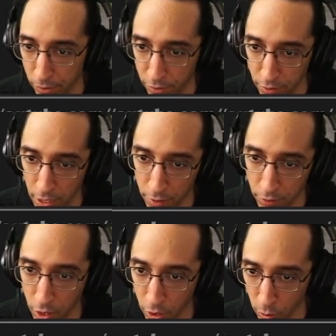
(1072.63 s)
This is not an
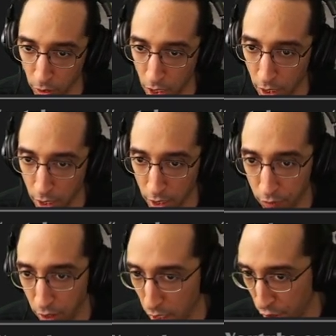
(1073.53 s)
Atari, so I can Hane. If
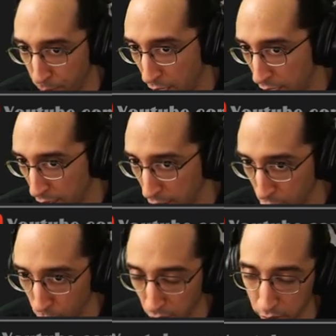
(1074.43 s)
he Hane's back, I can
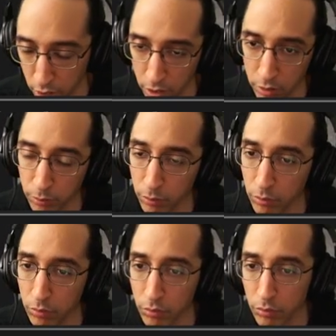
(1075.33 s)
do whatever.
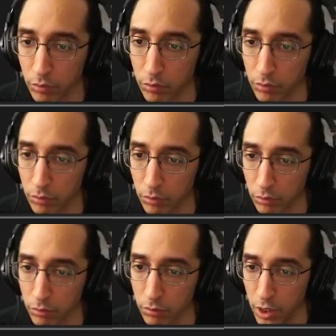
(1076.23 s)

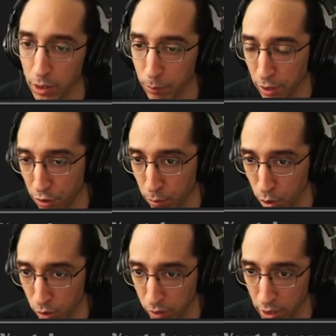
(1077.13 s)
He can play this
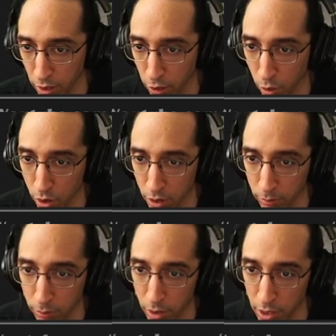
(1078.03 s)
move, and I can ignore
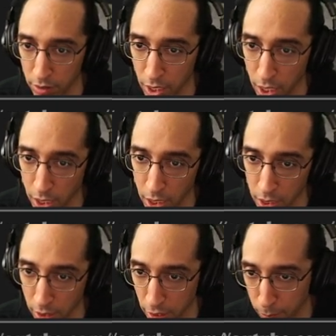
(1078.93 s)
him. He can
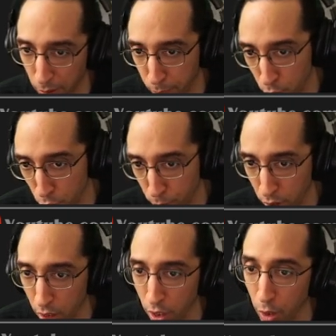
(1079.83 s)
take, and I can be a boop.
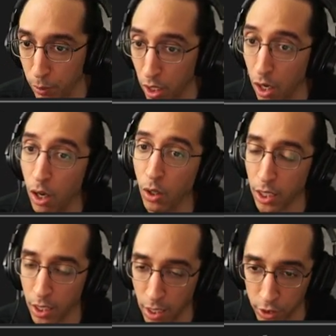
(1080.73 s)

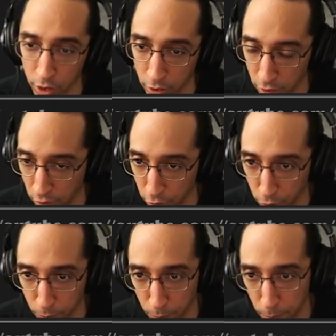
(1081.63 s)
Okay, sure. That's fine, too.